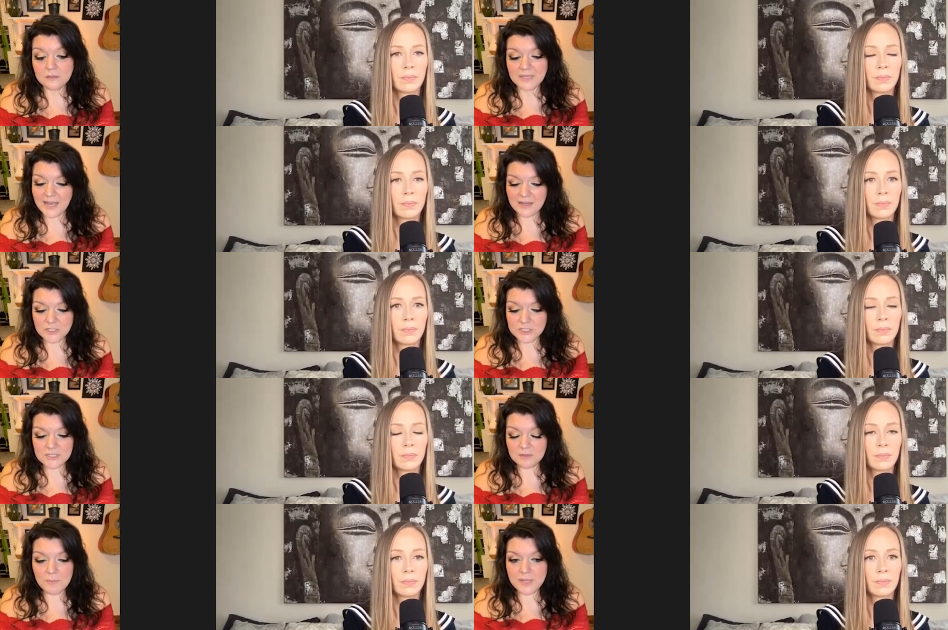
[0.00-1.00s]
Speaker 1: yeah,
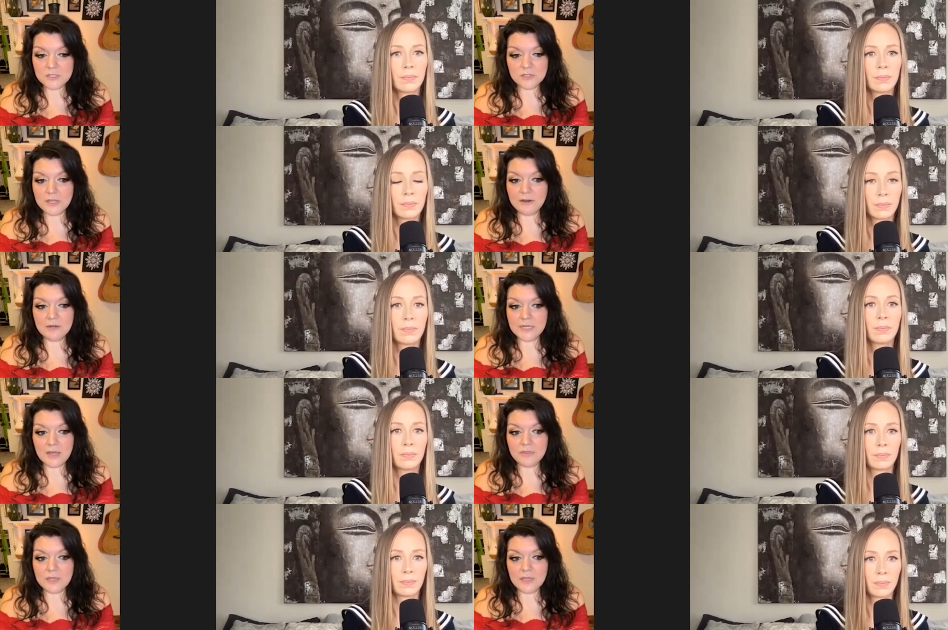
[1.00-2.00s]
just the mental
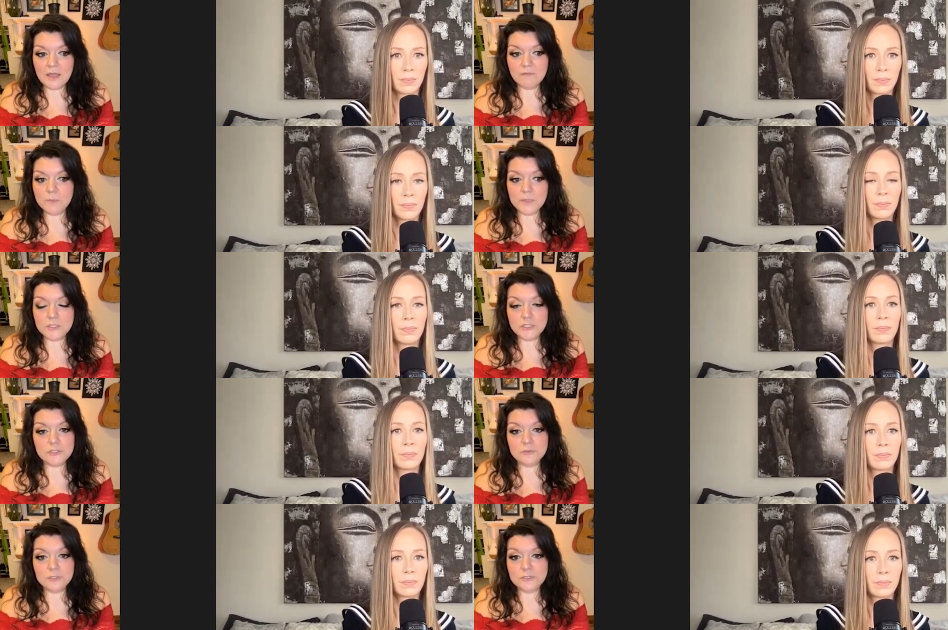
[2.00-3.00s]
clarity. I think everybody
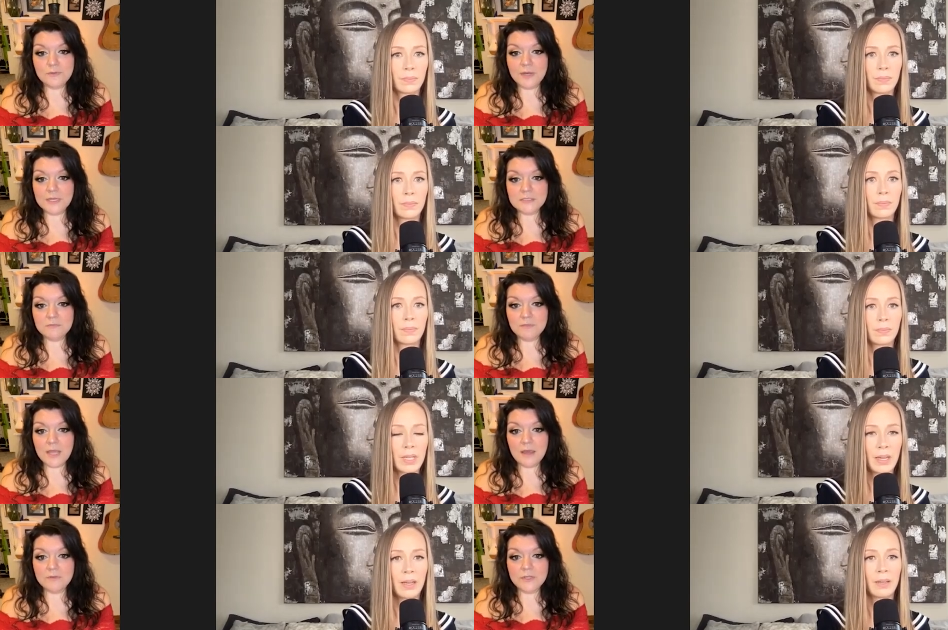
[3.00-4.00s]
should do a juice fast if
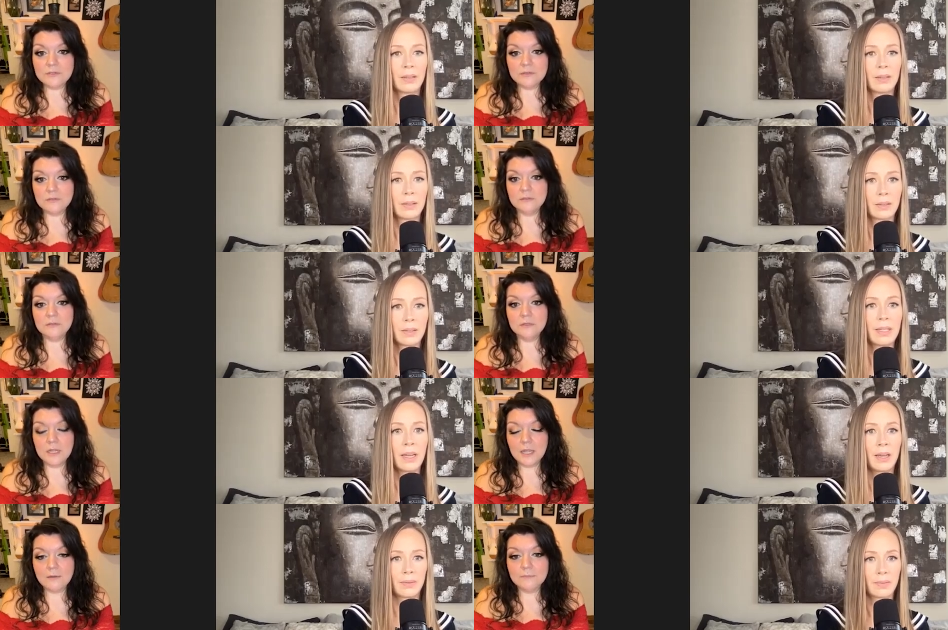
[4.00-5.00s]
they haven't. Yeah.
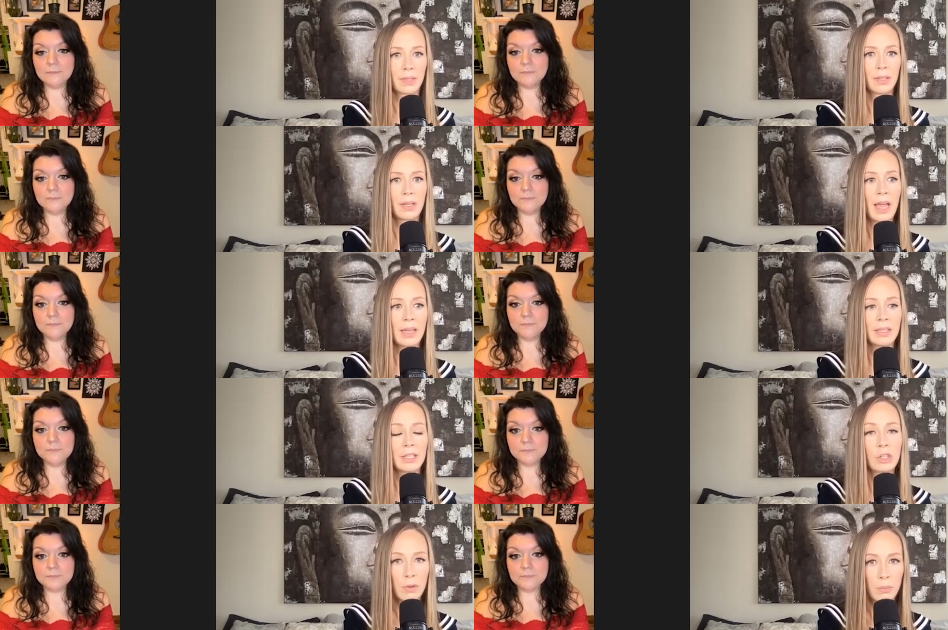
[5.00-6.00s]
yeah. yeah.
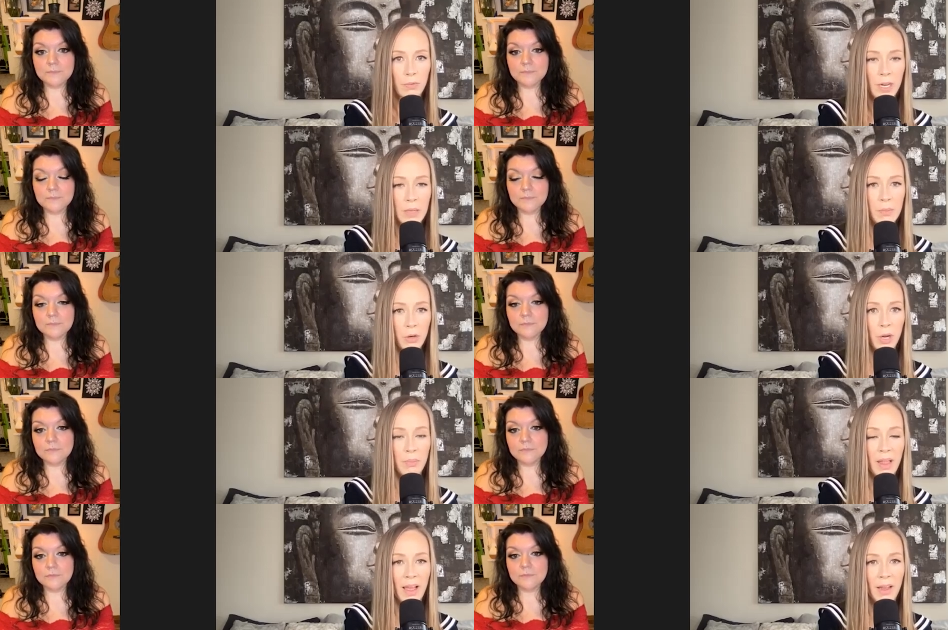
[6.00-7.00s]
Speaker 2: And did you remove mm-hmm. any
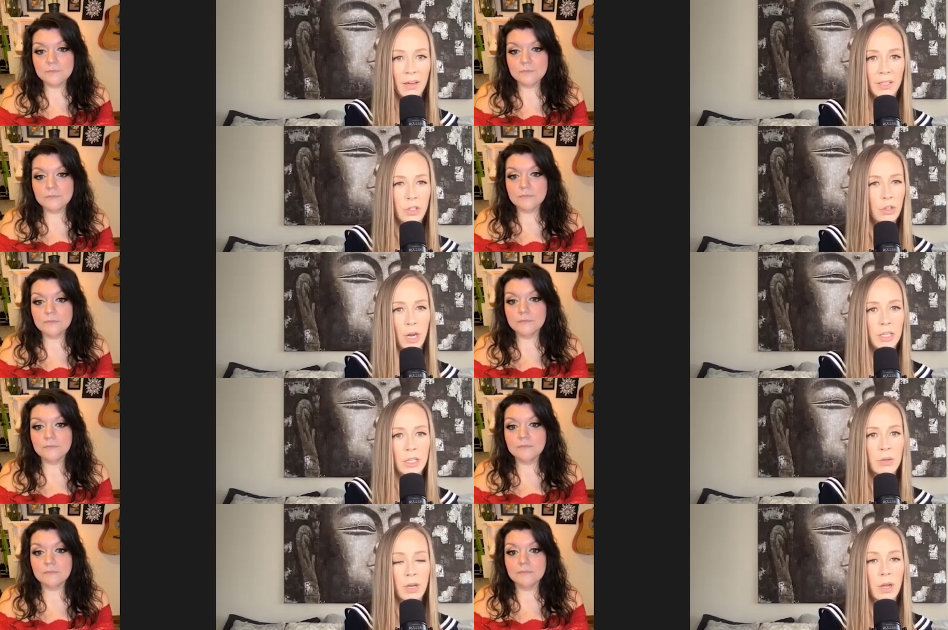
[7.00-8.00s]
mucoid plaque or did you try
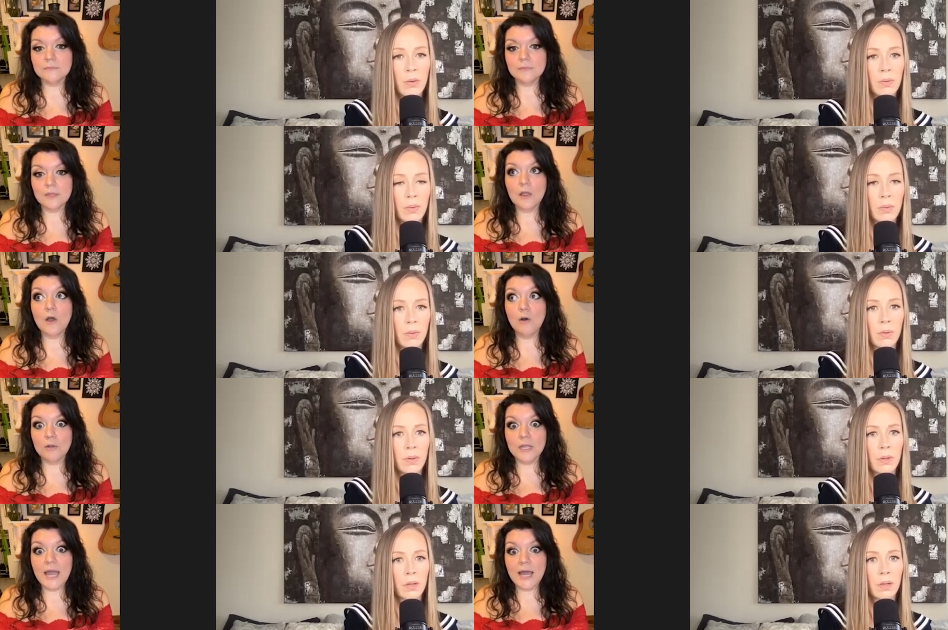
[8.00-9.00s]
to or no?
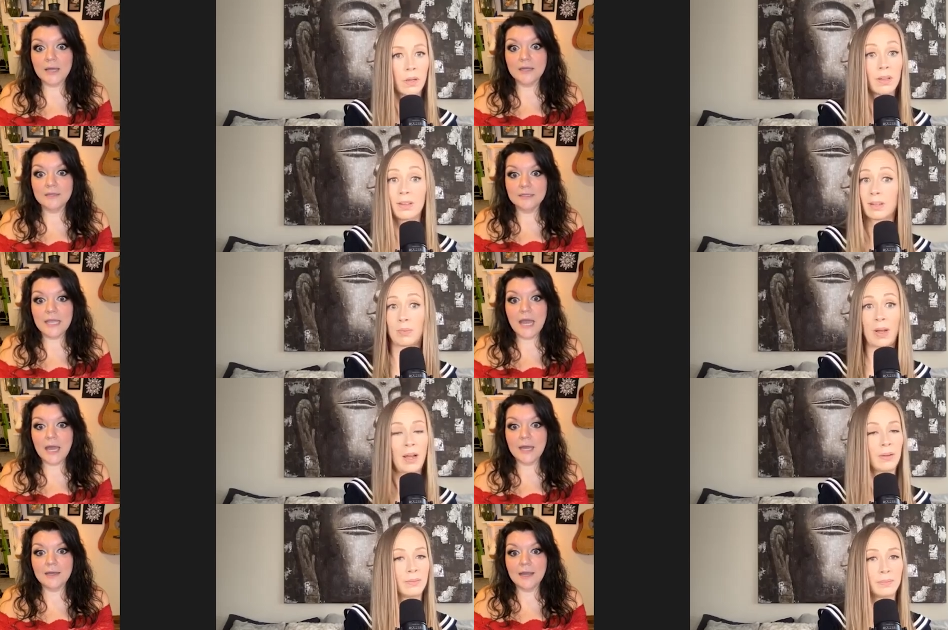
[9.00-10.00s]
Oh yeah.
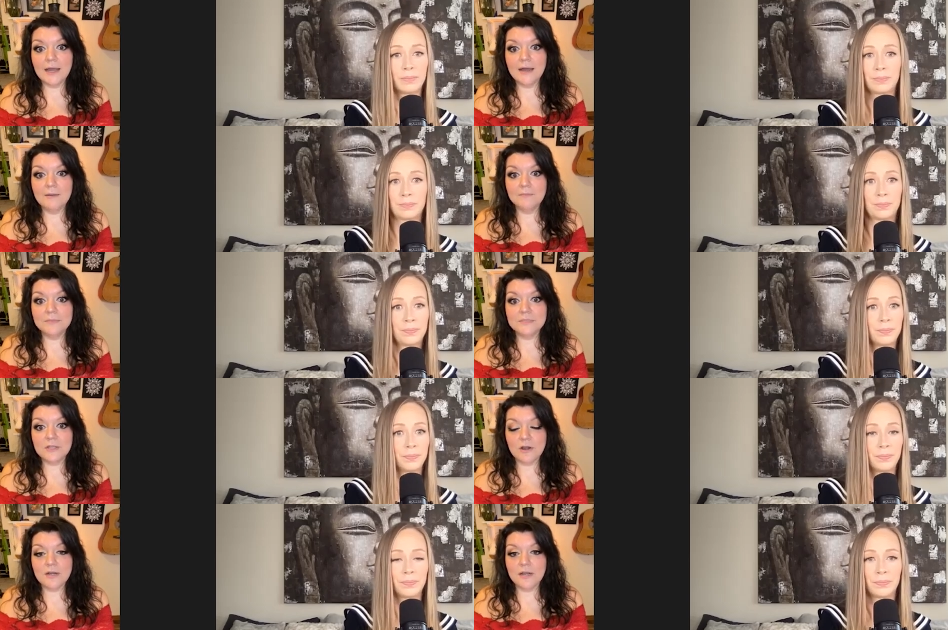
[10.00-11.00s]
Speaker 1: Yeah. Wow. Um
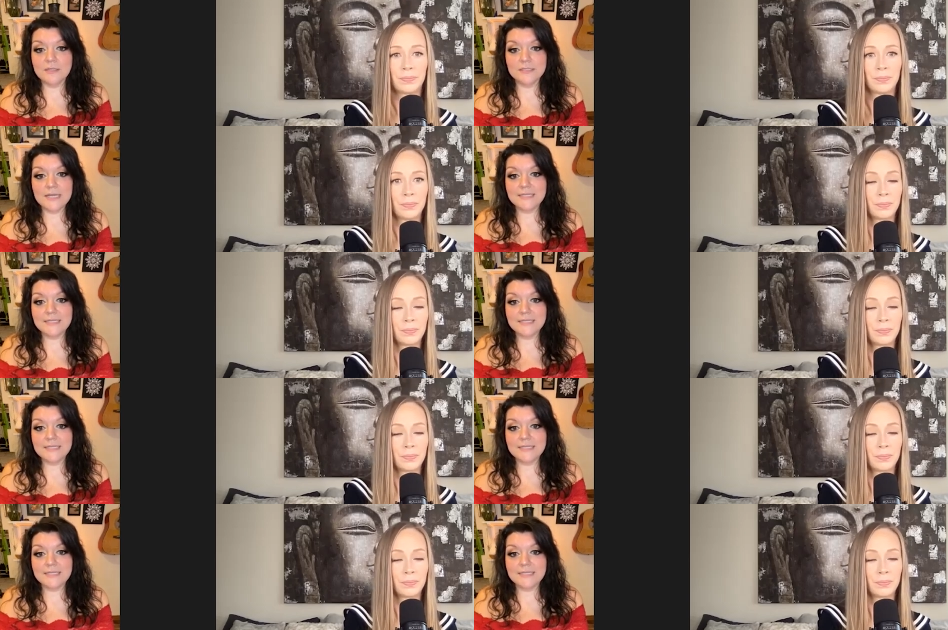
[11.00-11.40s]
started on day